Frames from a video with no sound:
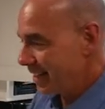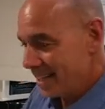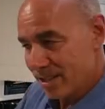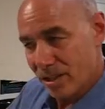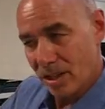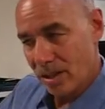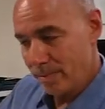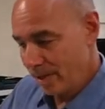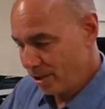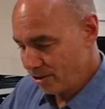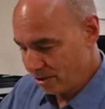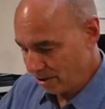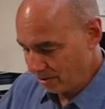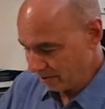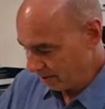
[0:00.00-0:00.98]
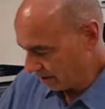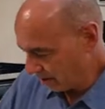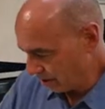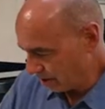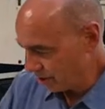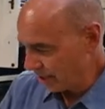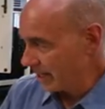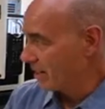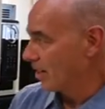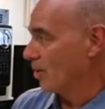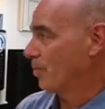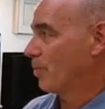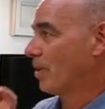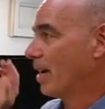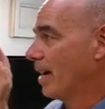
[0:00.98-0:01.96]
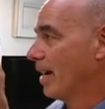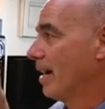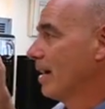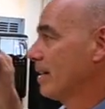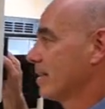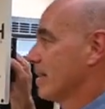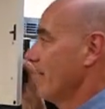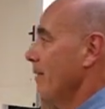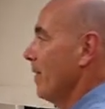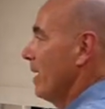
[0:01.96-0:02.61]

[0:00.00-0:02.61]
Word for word: and that's going to be true with all Jayco products.